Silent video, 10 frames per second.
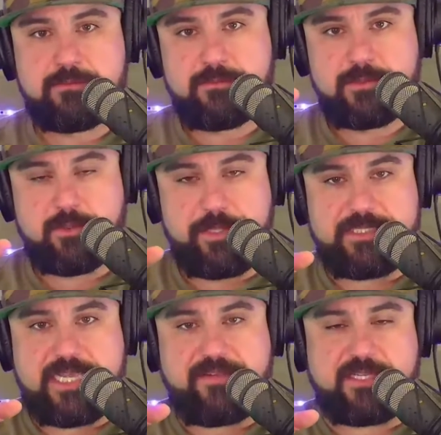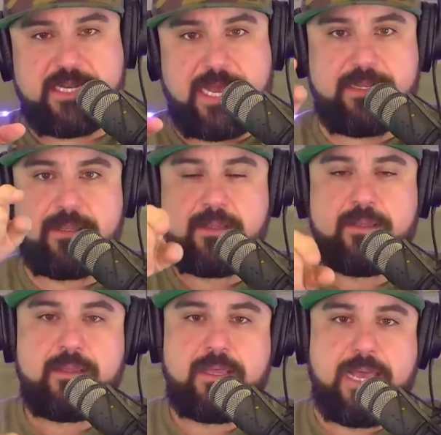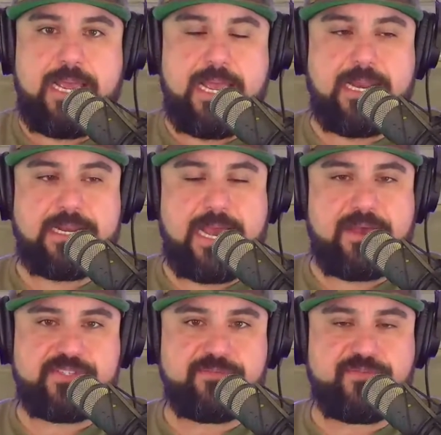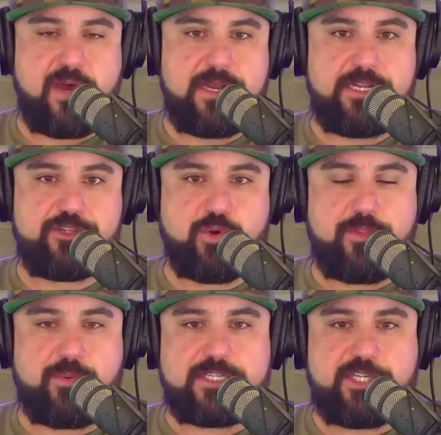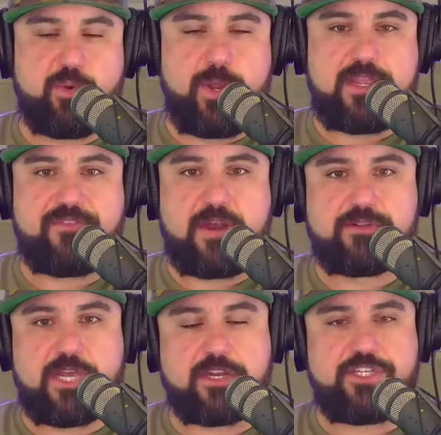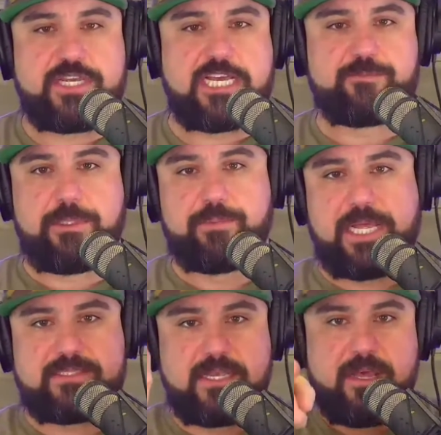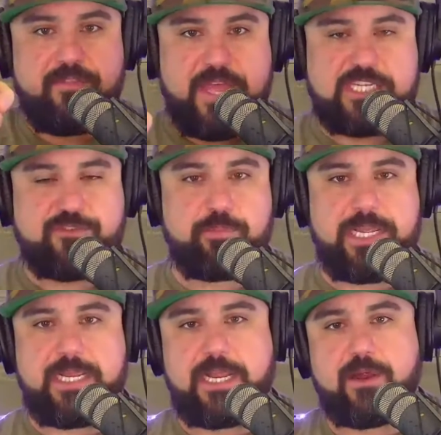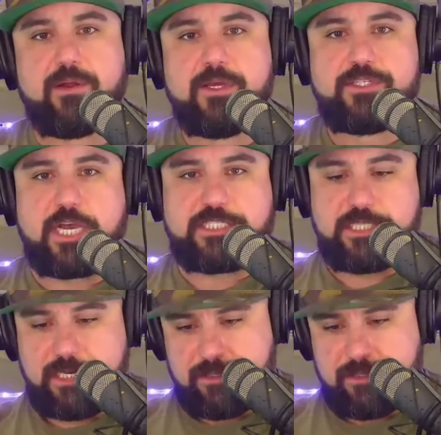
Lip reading: So be safe tonight and have some fun. Enjoy the rest of your week. If I don't talk to you guys, be blessed. Thanks for being here. Talk to you later.